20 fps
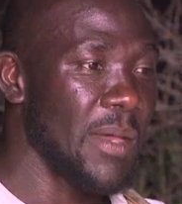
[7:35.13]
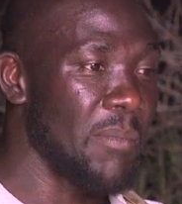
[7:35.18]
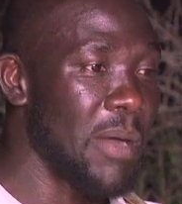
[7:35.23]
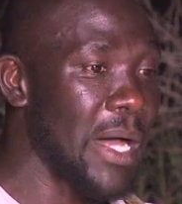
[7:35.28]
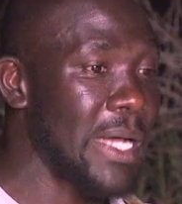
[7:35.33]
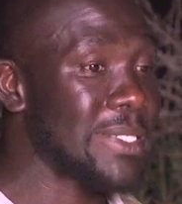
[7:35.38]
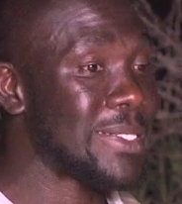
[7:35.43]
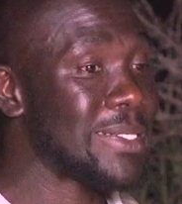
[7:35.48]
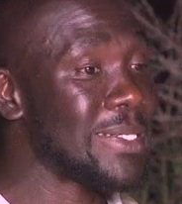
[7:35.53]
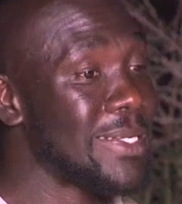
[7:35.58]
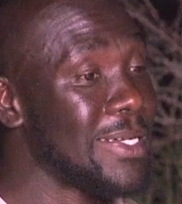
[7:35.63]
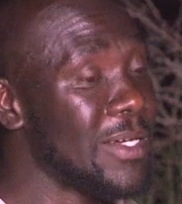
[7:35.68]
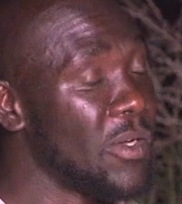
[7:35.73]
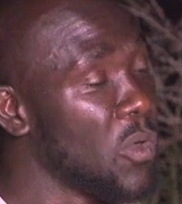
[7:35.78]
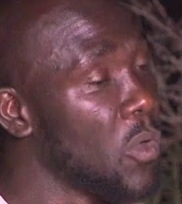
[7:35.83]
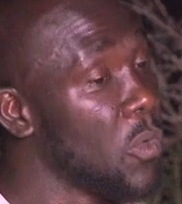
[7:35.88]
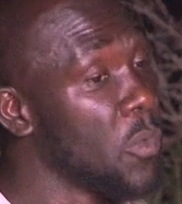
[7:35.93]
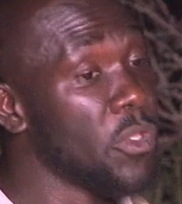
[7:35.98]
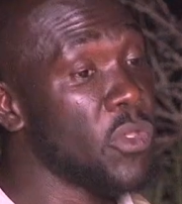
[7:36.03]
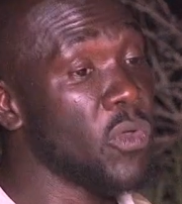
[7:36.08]
But
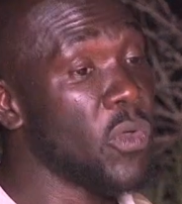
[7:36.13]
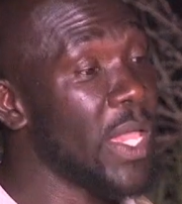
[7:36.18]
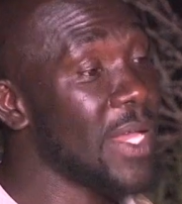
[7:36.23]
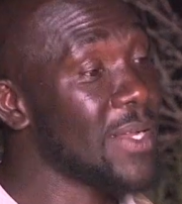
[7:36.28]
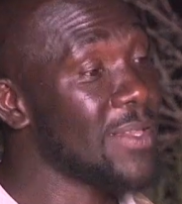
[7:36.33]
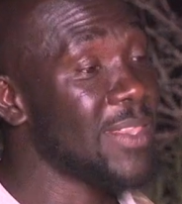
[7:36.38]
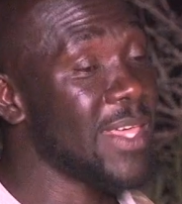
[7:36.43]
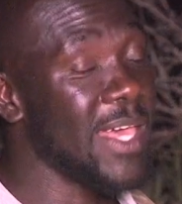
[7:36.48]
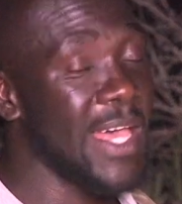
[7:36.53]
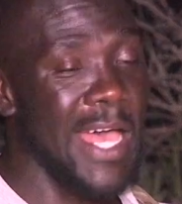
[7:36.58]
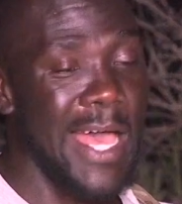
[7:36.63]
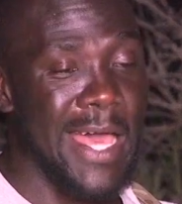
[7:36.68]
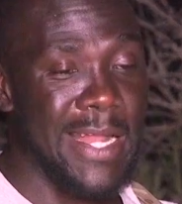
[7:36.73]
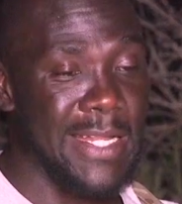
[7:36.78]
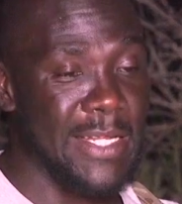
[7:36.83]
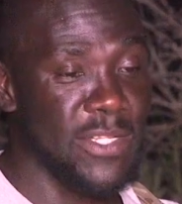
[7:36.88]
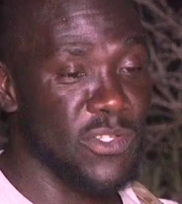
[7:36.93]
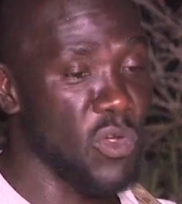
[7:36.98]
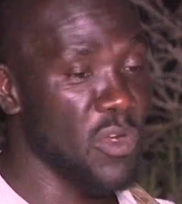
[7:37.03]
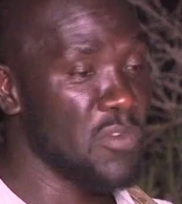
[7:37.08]
you get there and
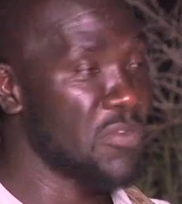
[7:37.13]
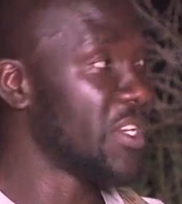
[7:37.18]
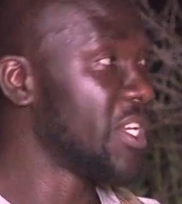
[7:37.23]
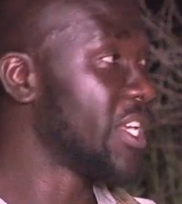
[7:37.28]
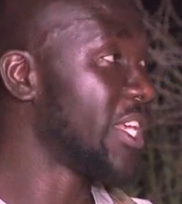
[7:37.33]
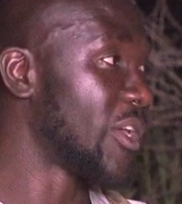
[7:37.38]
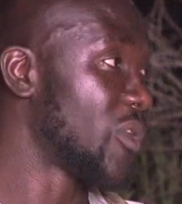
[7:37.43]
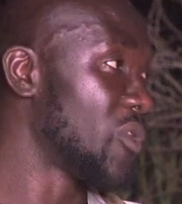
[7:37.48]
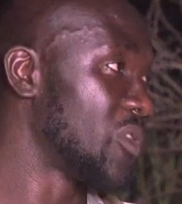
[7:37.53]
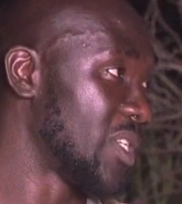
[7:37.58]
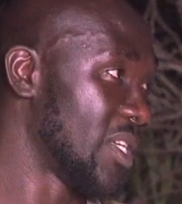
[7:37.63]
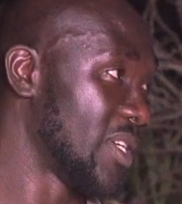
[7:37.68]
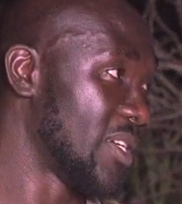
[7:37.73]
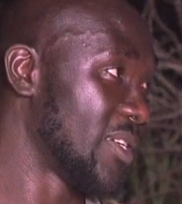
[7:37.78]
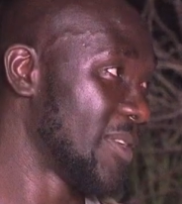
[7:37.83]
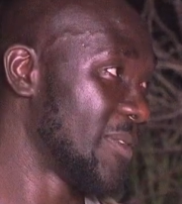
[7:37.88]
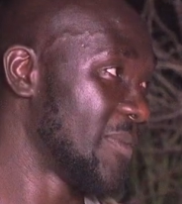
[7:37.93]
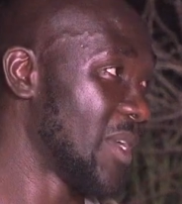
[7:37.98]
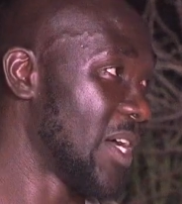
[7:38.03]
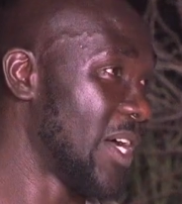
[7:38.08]
it's all very
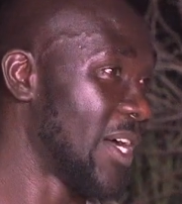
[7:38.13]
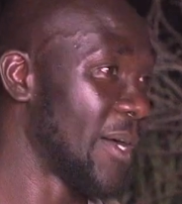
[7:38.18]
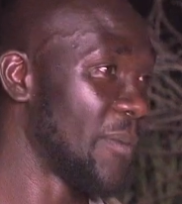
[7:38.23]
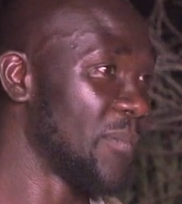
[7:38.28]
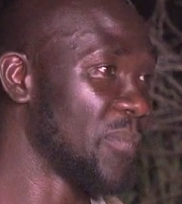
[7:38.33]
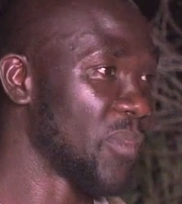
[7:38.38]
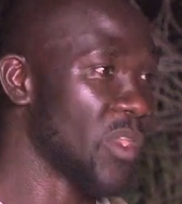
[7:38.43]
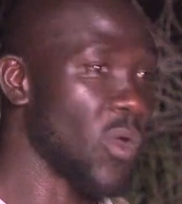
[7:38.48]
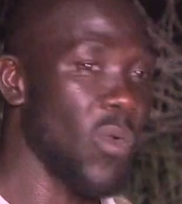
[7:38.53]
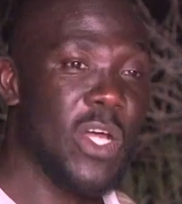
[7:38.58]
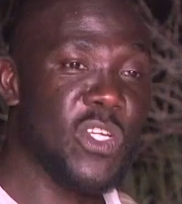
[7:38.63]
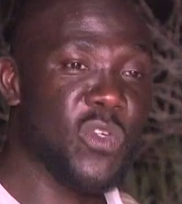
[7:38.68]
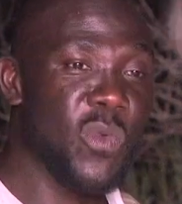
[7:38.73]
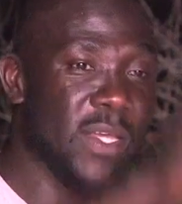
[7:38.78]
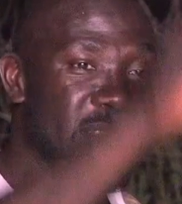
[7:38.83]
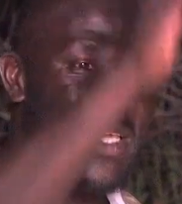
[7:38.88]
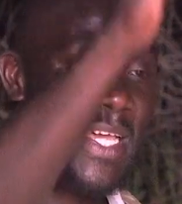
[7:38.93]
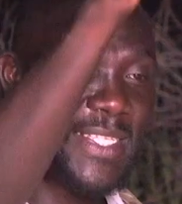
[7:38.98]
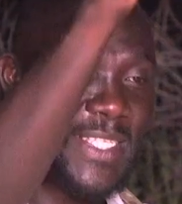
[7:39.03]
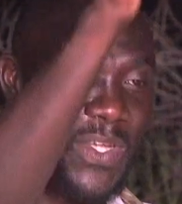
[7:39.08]
chaotic. Watu
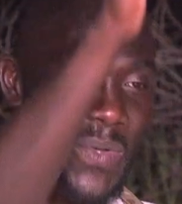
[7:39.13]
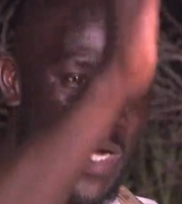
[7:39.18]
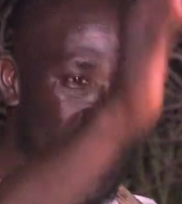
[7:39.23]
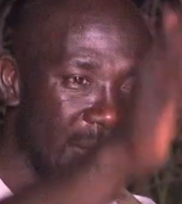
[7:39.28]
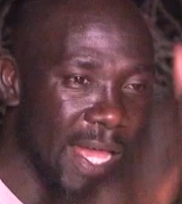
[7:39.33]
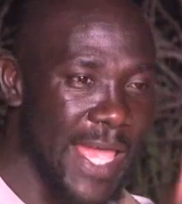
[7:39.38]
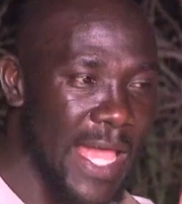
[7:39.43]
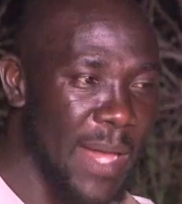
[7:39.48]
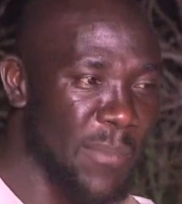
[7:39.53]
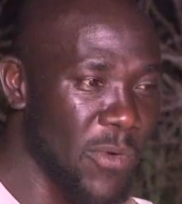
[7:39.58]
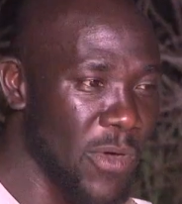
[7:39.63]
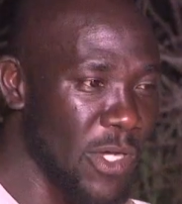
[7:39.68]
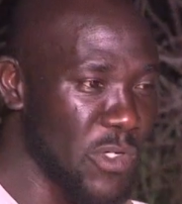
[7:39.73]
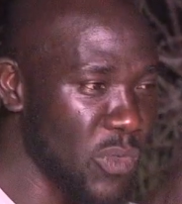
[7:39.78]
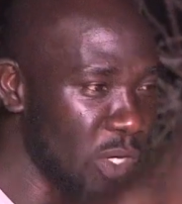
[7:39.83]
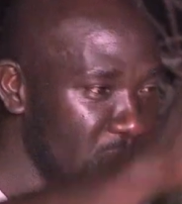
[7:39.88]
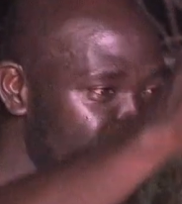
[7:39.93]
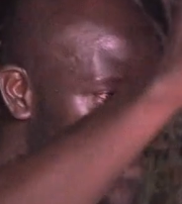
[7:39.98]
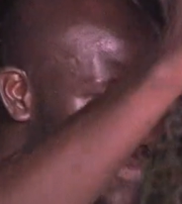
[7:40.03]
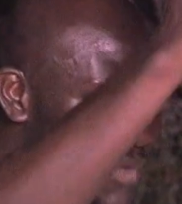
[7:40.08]
wa Nyanza wakae hapo, watu
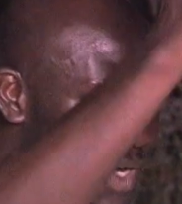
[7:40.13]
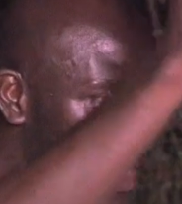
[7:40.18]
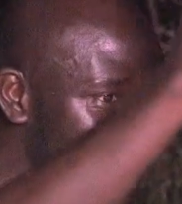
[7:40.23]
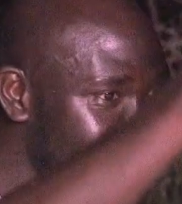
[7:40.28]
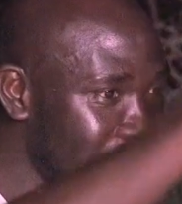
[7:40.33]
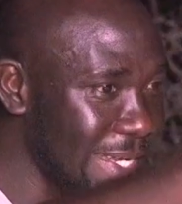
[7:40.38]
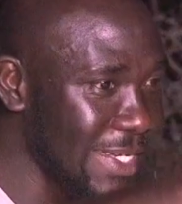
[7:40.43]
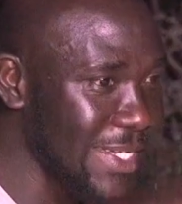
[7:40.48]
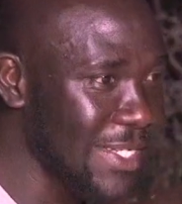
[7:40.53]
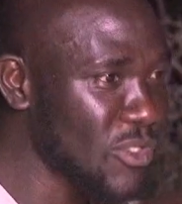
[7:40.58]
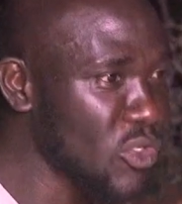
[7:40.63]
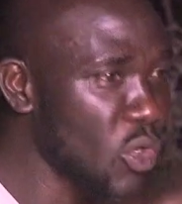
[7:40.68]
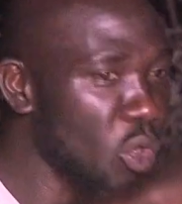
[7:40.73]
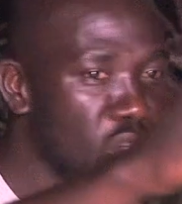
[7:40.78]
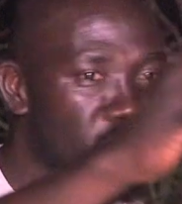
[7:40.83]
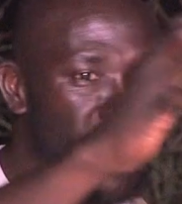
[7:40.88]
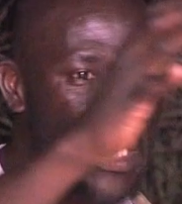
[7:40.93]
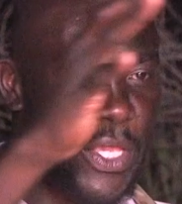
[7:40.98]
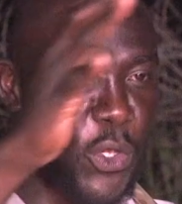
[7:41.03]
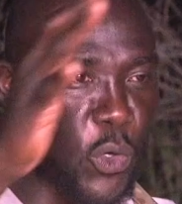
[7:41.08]
wa Rift Valley, and it's
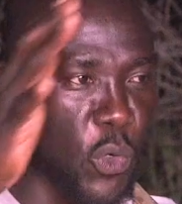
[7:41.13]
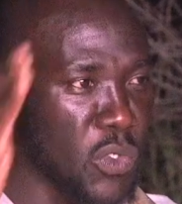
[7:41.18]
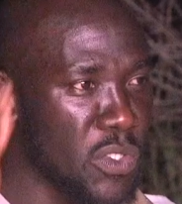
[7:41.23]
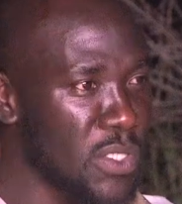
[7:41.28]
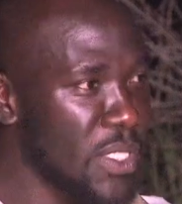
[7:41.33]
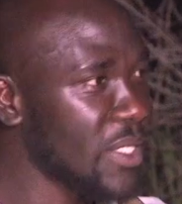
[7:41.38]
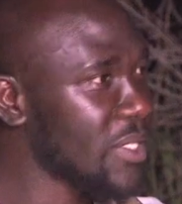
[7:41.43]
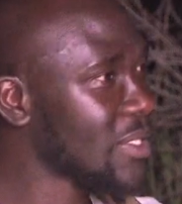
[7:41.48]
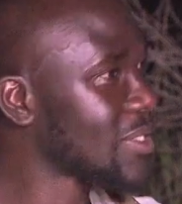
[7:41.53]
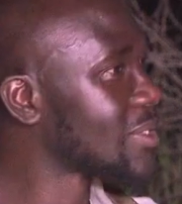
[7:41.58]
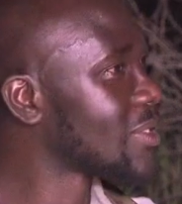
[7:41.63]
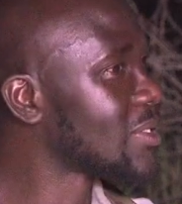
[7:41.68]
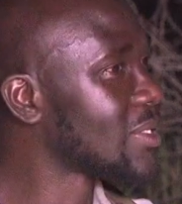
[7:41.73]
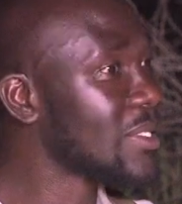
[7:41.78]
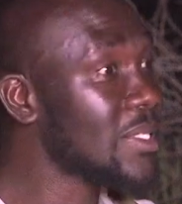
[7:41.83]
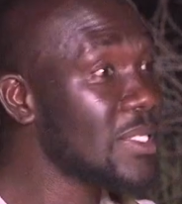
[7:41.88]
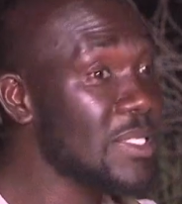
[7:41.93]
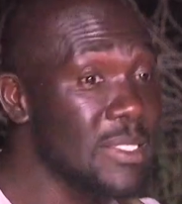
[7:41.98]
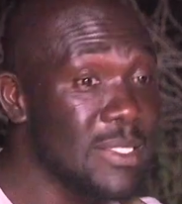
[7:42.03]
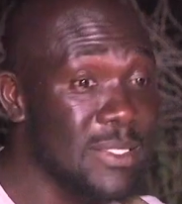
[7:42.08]
all chaos and
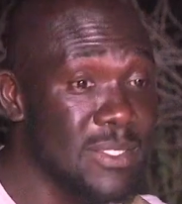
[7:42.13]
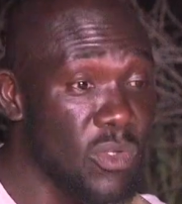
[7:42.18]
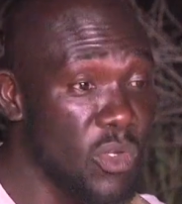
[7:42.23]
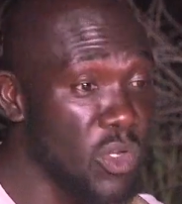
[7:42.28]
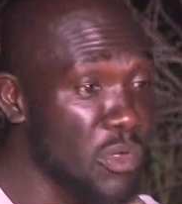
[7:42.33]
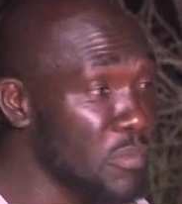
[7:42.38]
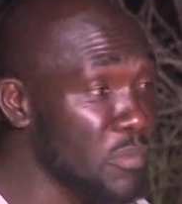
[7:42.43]
it's